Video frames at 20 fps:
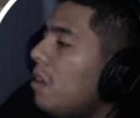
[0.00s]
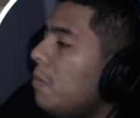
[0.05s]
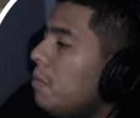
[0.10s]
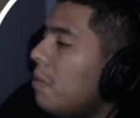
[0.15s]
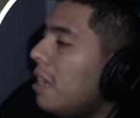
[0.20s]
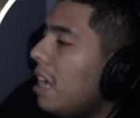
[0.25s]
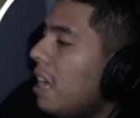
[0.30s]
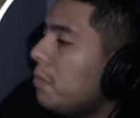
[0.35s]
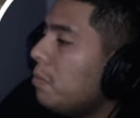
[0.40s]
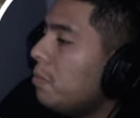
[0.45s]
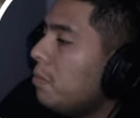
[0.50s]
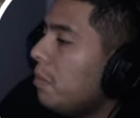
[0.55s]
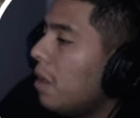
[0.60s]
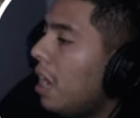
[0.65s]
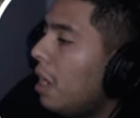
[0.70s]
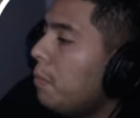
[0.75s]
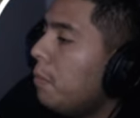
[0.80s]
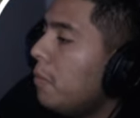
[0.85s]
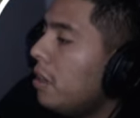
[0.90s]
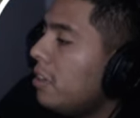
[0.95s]
but I'm
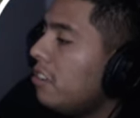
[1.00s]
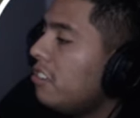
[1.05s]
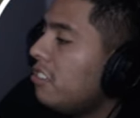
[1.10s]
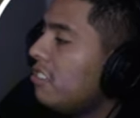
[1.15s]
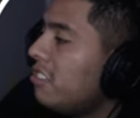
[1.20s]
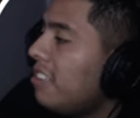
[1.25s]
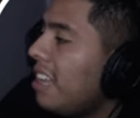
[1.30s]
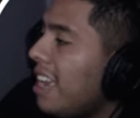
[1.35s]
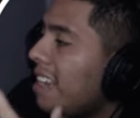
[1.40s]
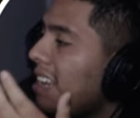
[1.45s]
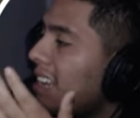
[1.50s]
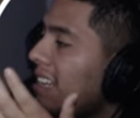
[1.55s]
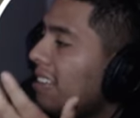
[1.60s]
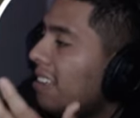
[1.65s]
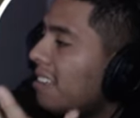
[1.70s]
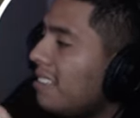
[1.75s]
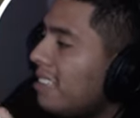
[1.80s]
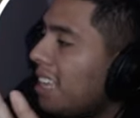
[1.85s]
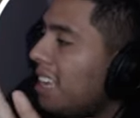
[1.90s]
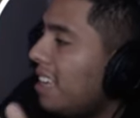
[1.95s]
I'm understanding
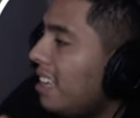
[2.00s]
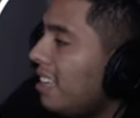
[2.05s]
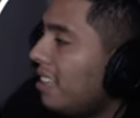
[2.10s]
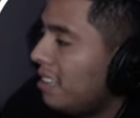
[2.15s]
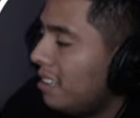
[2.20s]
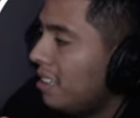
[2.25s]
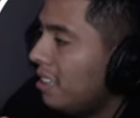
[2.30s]
the thing.